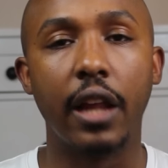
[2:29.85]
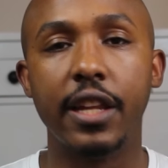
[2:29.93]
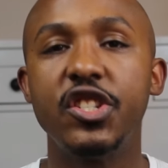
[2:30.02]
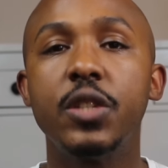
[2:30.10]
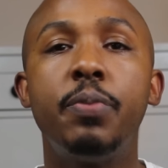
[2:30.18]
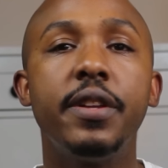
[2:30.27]
All right,
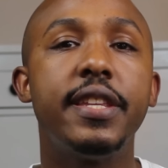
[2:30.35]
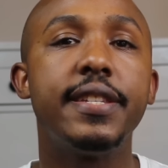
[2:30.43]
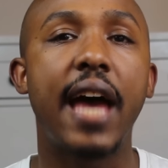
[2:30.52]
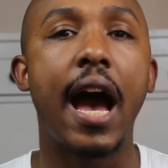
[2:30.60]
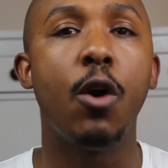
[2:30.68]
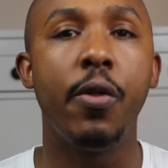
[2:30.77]
let's just put
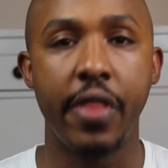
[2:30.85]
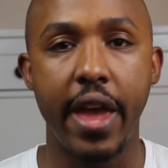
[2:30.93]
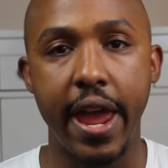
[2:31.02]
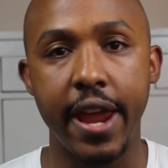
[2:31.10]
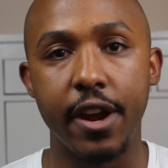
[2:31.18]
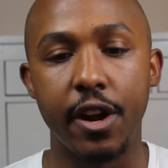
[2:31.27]
this out in
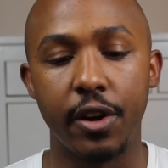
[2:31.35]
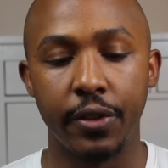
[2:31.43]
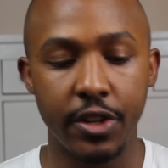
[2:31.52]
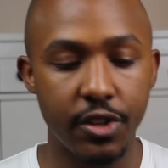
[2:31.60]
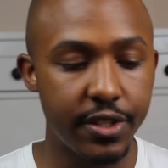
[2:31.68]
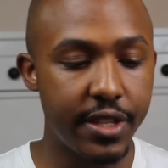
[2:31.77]
the air.
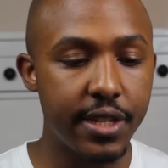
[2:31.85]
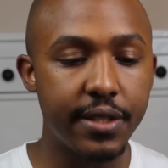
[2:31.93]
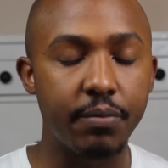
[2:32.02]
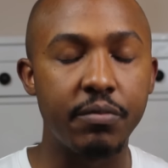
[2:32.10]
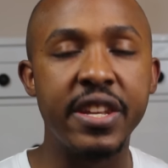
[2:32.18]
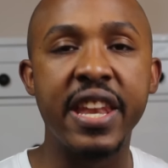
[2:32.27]
There's
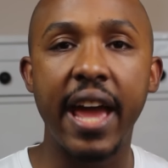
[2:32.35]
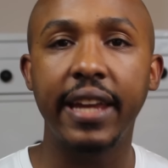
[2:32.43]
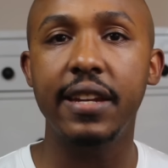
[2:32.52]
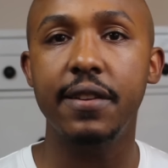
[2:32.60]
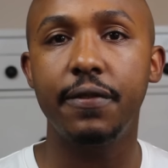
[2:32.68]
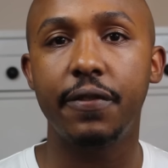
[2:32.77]
this
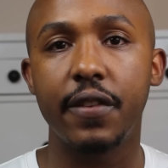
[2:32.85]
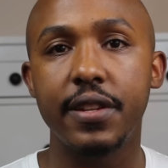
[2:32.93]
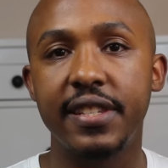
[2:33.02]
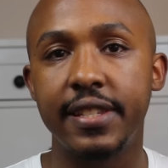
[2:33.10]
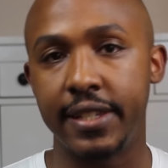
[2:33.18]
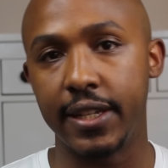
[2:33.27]
negative
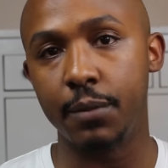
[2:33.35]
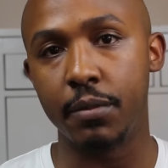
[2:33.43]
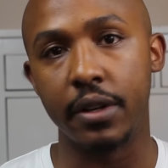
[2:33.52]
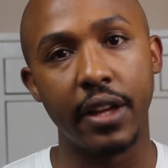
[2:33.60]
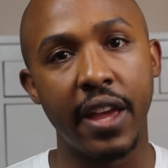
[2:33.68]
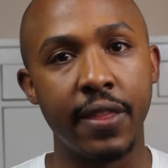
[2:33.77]

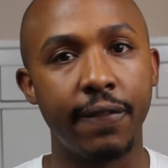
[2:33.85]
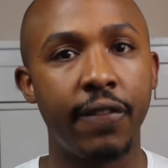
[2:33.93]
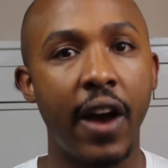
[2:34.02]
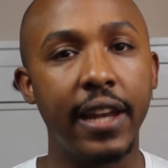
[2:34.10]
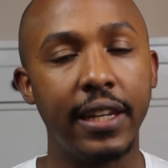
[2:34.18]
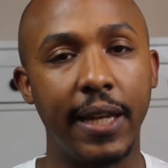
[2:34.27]
stigma in the
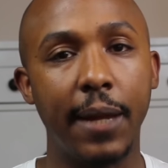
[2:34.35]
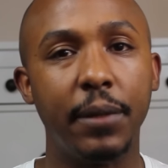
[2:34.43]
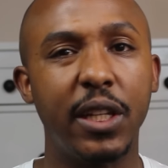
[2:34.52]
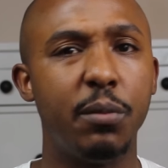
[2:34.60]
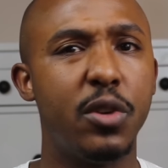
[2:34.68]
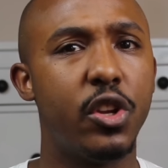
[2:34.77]
fighting game
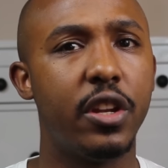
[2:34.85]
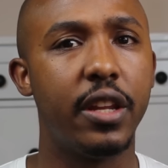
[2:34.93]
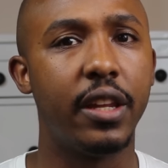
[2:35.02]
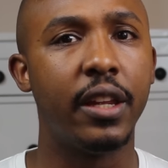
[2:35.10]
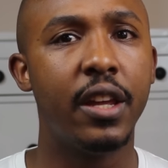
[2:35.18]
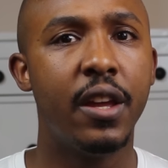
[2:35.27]

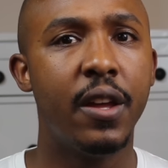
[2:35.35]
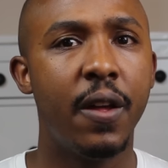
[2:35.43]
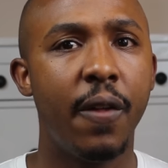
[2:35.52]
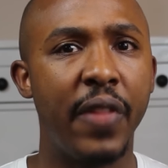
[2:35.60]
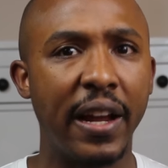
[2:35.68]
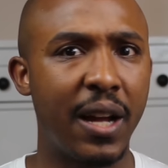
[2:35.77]
community
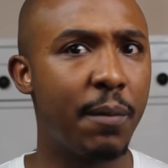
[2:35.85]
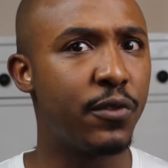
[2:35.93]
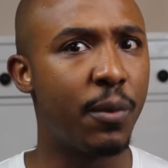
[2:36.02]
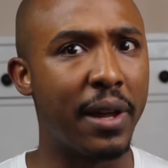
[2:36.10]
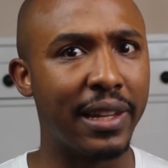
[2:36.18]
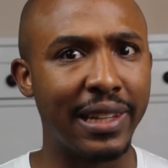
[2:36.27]
that comes
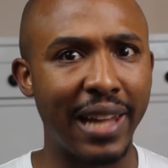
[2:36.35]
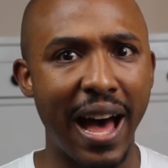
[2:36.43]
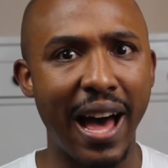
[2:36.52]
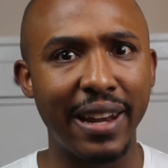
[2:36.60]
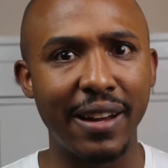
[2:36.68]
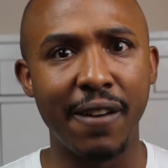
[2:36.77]
from a
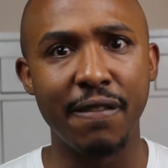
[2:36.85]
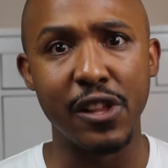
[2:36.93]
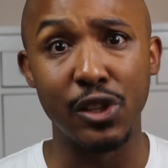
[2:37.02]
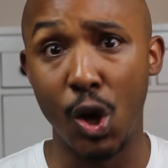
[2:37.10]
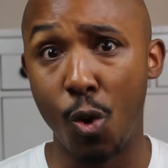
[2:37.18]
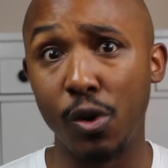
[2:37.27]
lot of the
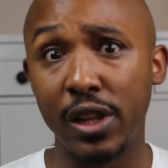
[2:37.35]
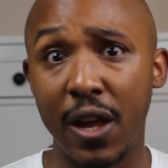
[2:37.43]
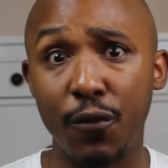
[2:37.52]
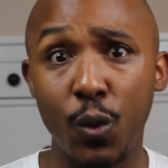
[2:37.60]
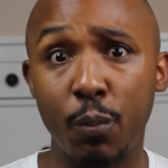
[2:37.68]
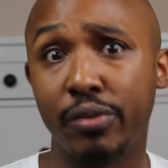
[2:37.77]
lower
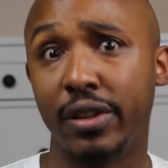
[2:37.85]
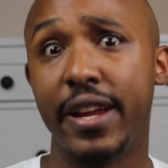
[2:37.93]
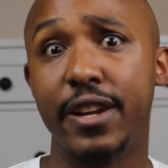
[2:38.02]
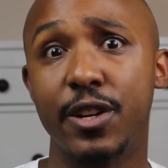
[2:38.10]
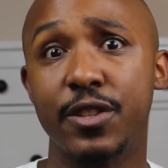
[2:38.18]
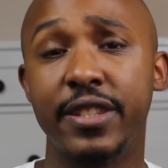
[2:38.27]
level
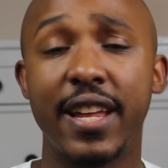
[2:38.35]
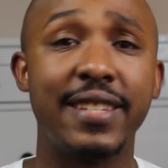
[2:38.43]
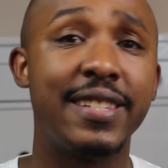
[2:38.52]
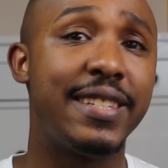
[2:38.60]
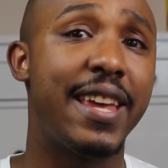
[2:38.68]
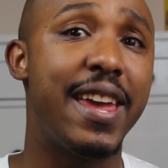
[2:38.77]
players that
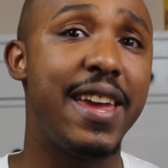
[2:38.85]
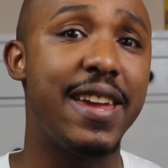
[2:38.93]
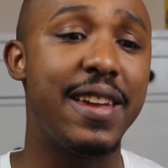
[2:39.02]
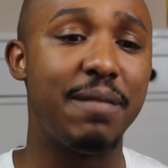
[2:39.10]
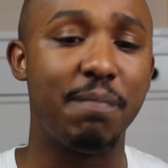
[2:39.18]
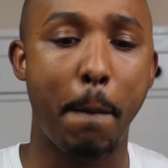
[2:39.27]

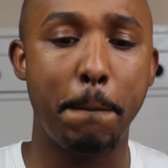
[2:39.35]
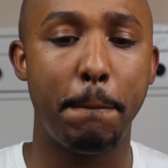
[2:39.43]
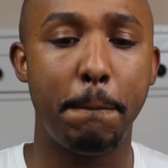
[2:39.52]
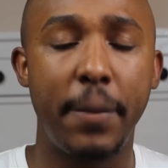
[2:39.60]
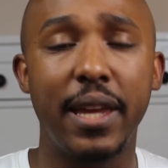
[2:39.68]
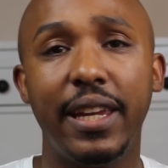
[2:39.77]
say
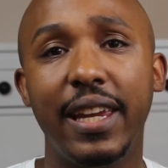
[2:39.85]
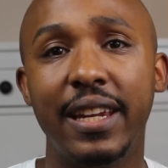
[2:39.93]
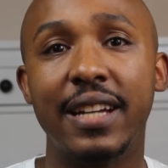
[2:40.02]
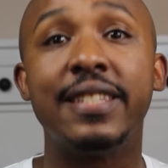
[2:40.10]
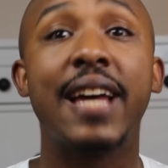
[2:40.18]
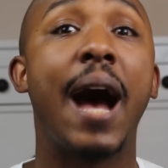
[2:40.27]
picking
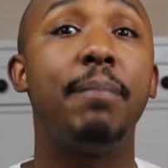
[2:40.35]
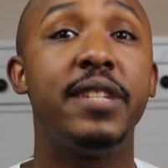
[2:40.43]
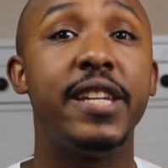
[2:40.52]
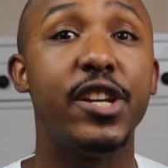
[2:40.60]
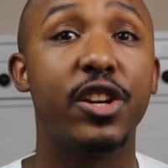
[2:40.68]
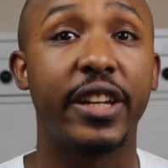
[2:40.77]
a top
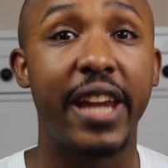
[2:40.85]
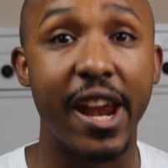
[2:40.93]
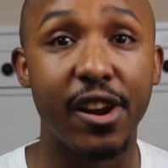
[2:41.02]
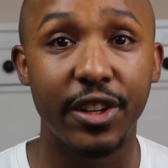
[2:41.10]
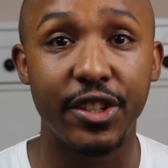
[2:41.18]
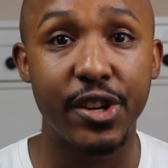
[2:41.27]
tier
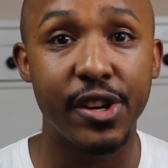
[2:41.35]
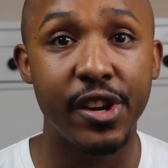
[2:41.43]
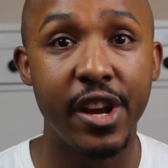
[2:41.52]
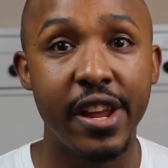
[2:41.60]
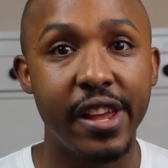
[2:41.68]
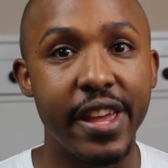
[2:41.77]

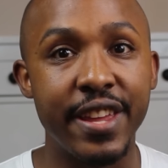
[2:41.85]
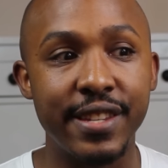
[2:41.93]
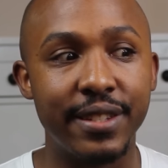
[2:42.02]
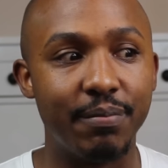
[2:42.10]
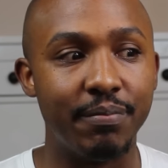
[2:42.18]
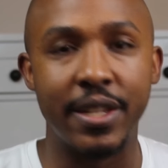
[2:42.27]
character
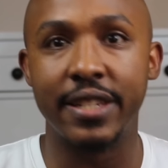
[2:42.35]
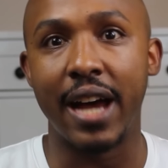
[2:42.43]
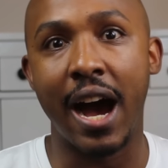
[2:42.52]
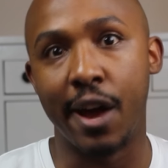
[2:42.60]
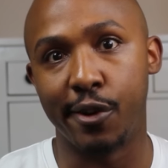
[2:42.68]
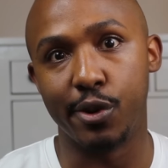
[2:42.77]
is
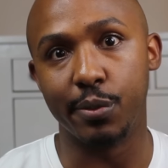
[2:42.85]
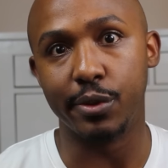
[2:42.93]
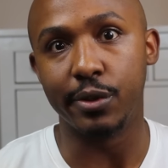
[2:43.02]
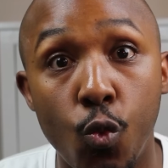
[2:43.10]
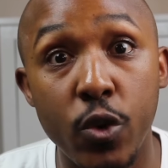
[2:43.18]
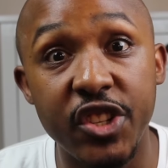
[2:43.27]

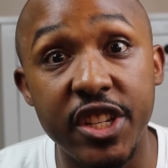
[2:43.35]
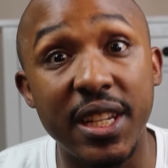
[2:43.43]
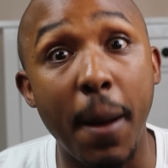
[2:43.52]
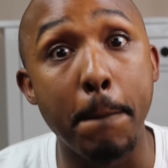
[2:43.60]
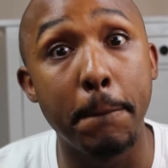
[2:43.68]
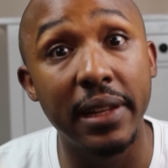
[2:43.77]
dishonorable, which is
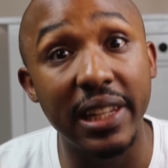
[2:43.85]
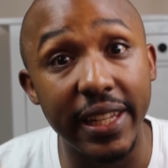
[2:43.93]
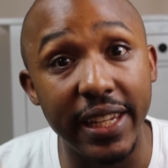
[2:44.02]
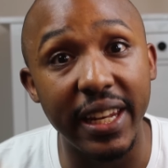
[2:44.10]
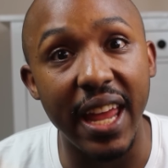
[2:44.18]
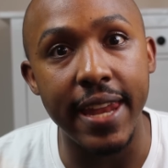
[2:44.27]

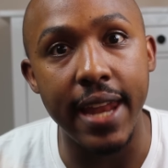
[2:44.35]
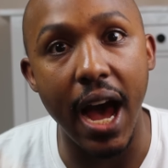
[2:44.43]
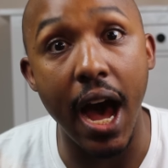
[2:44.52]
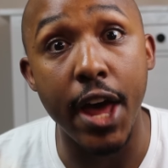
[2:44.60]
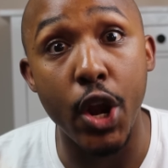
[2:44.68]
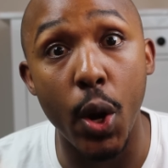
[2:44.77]
complete and
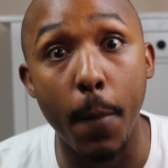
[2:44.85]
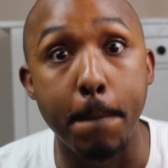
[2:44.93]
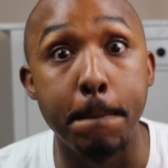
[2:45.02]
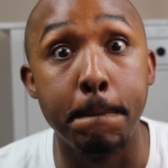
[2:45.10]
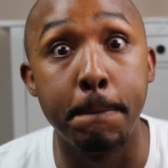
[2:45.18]
utter